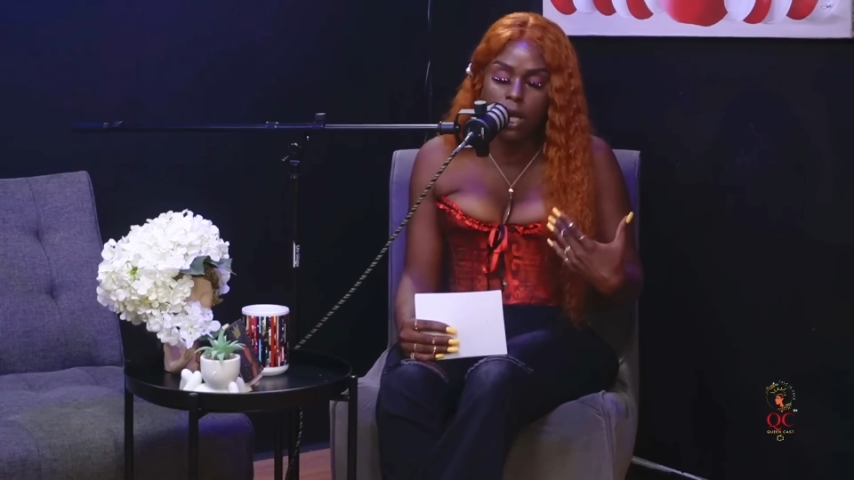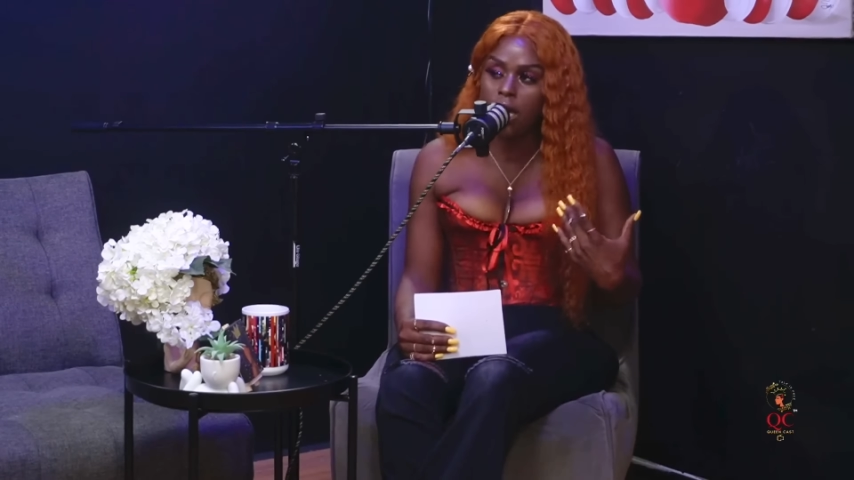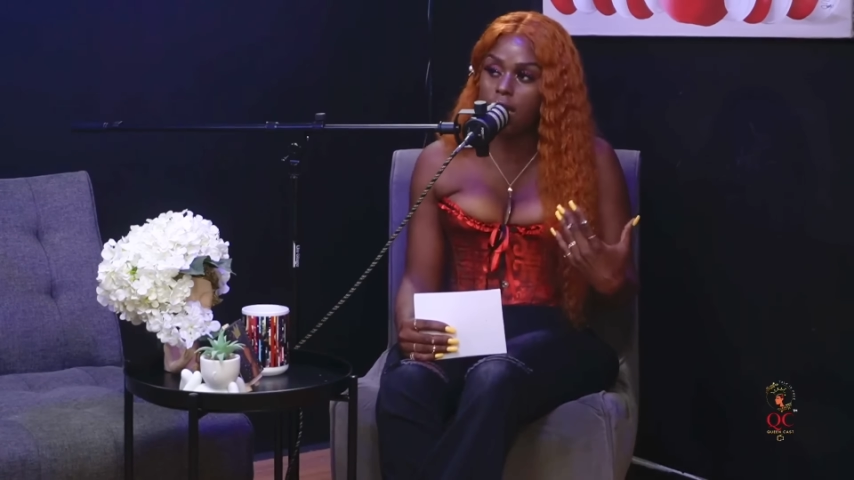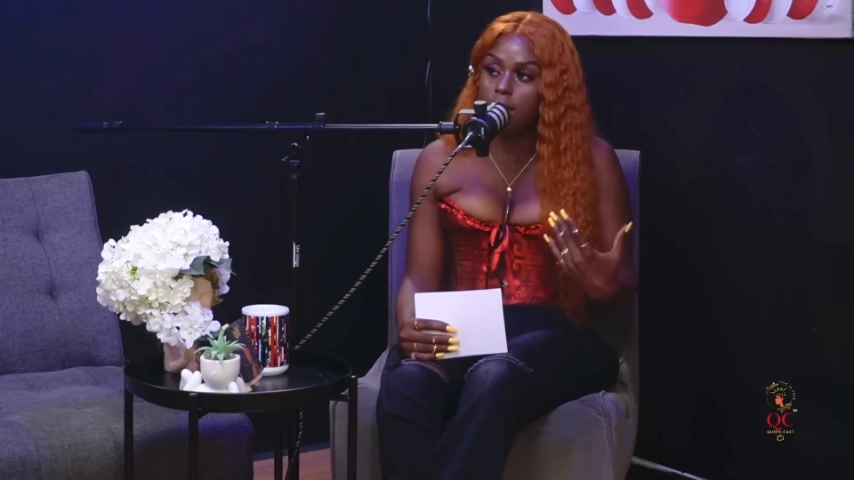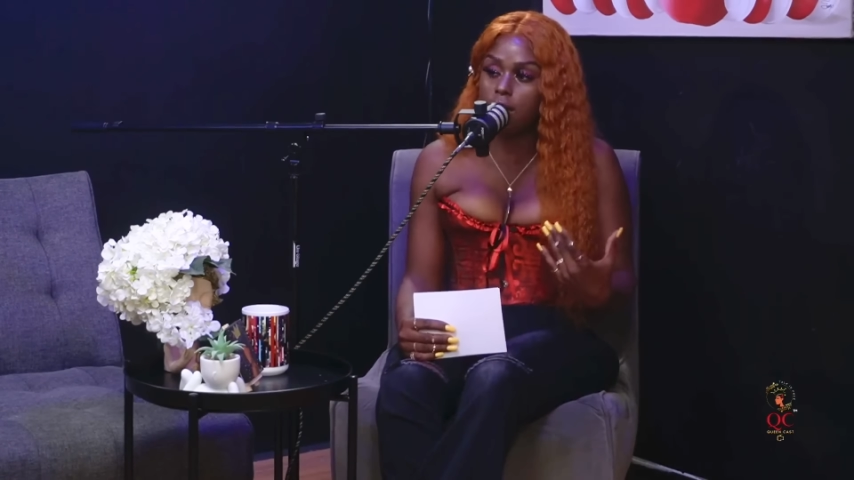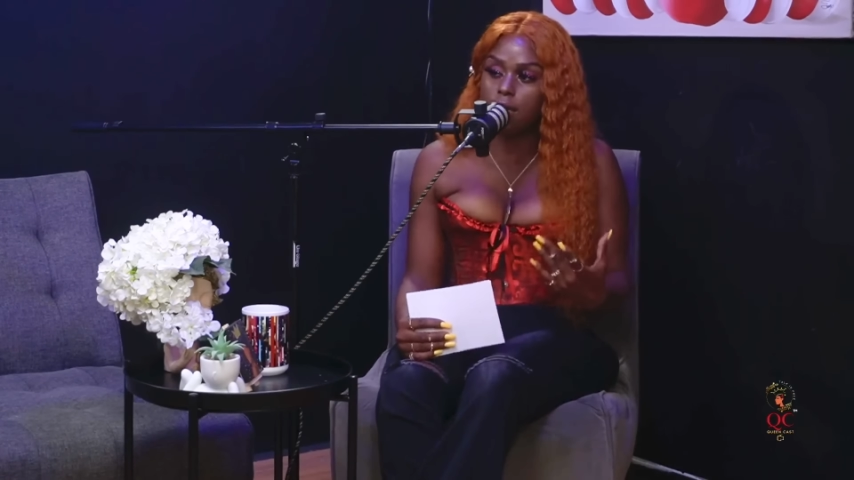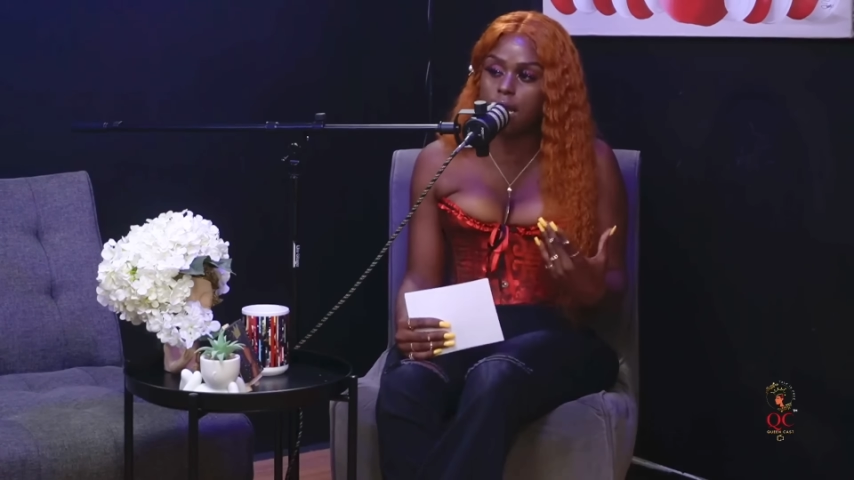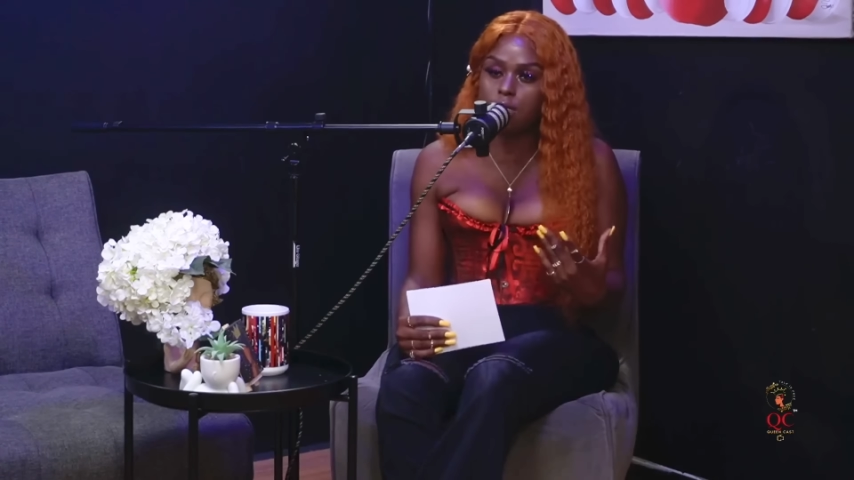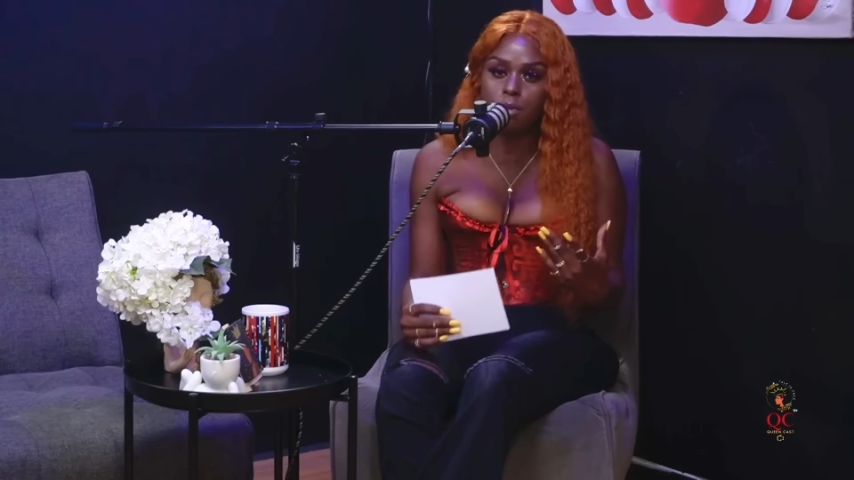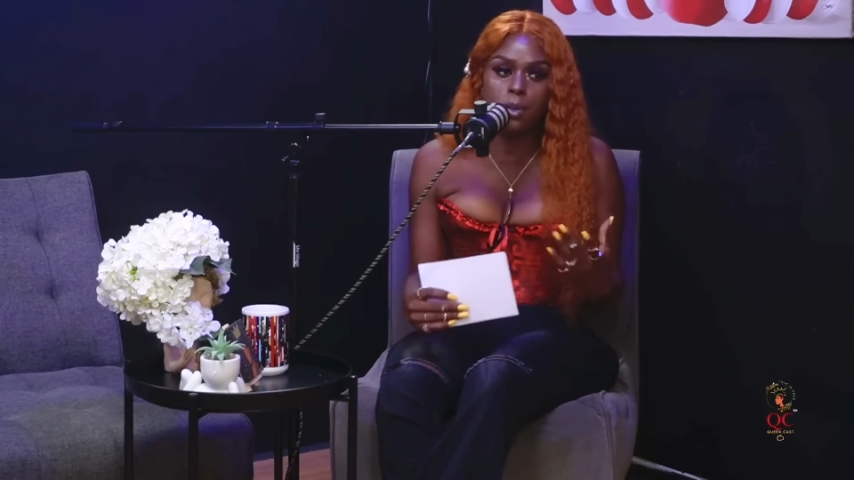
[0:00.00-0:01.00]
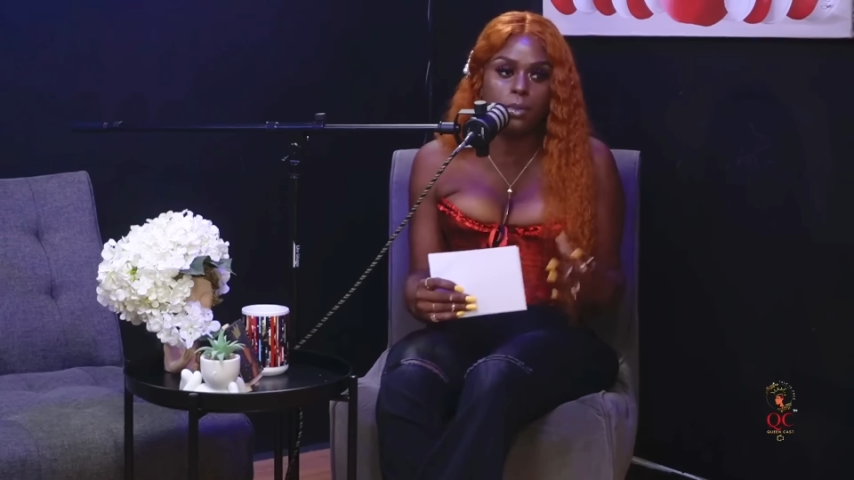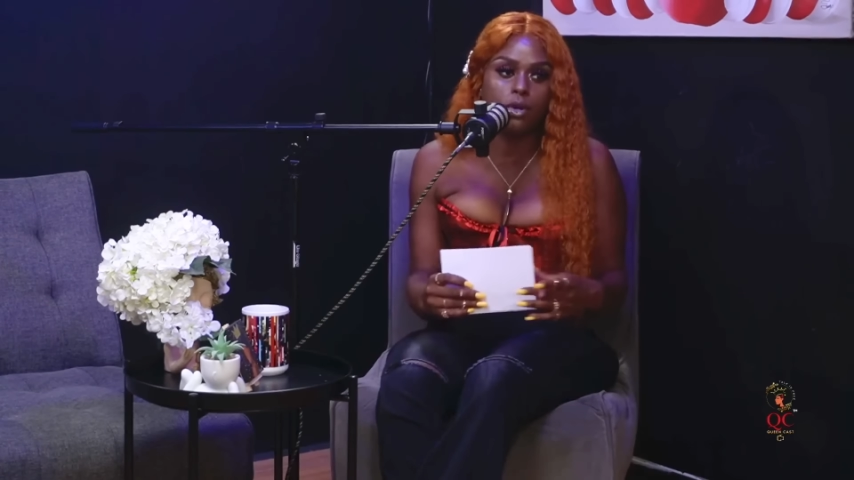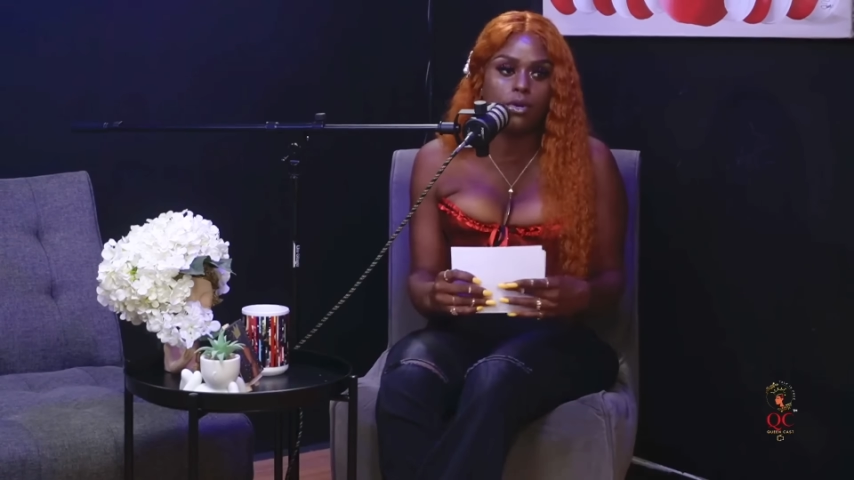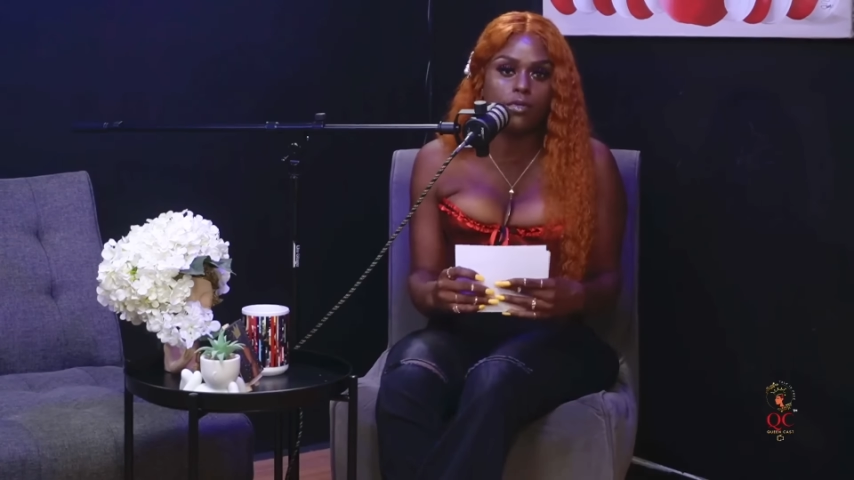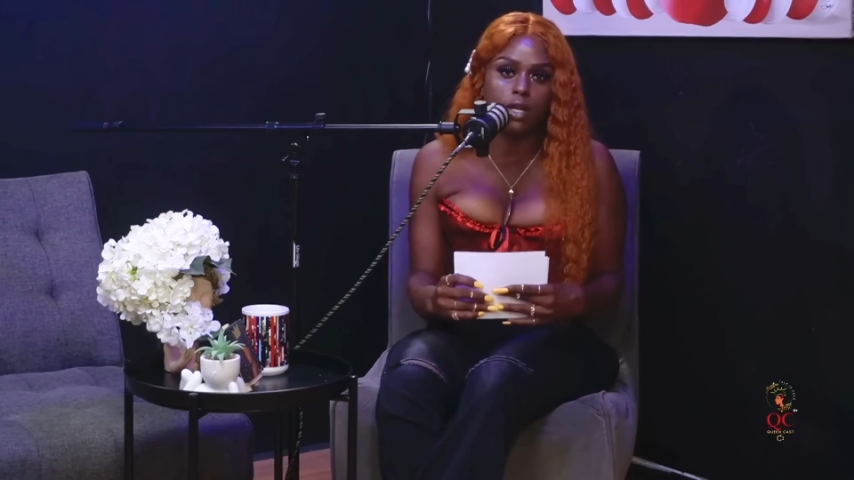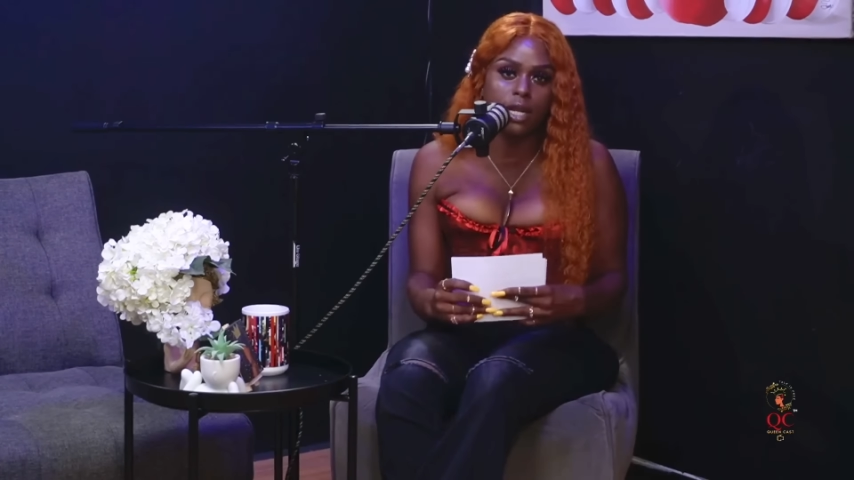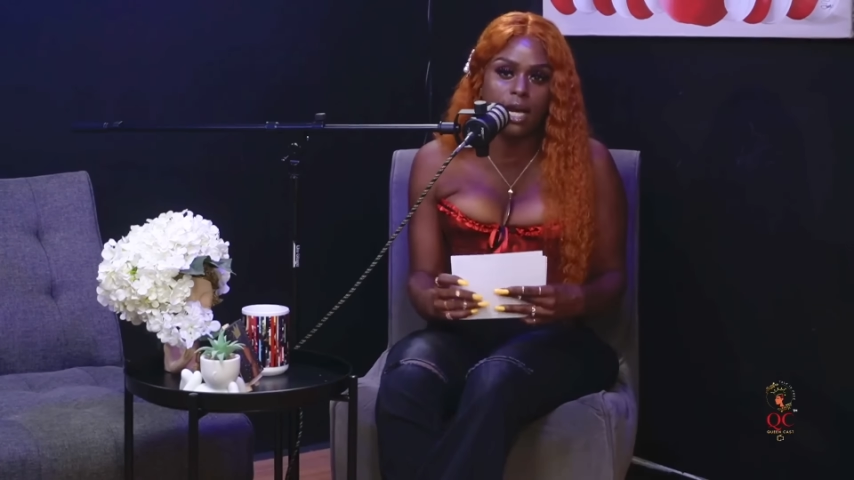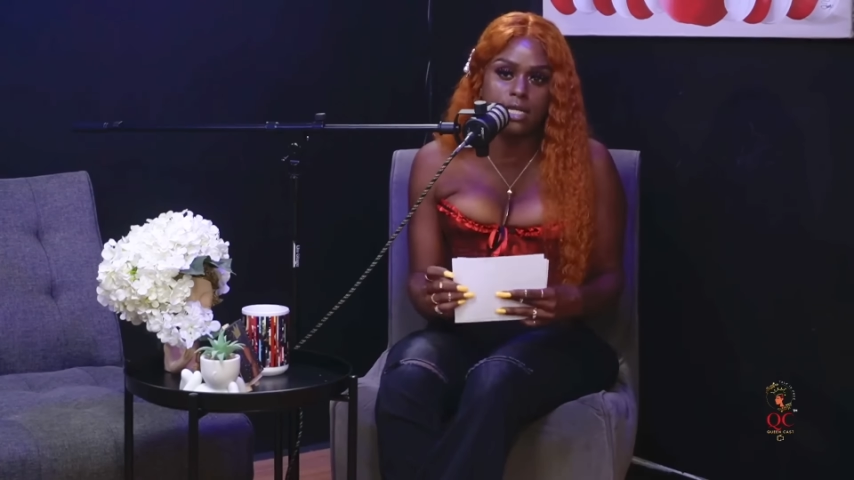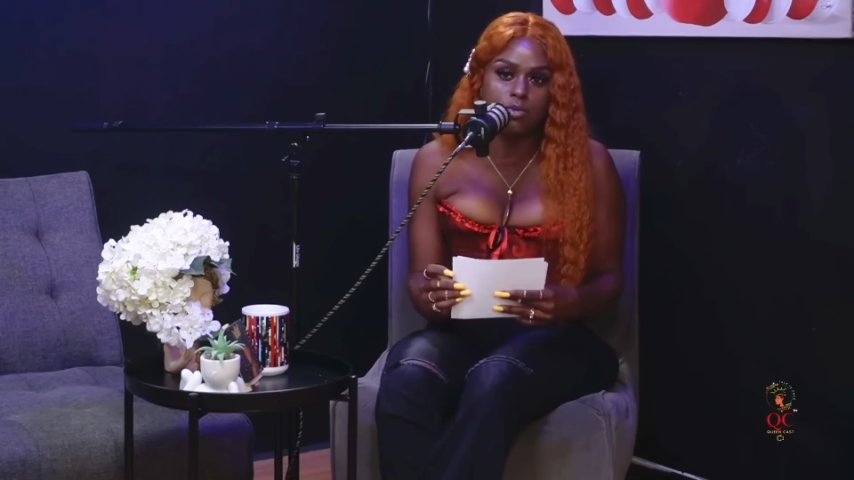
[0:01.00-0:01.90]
And that's what people don't realize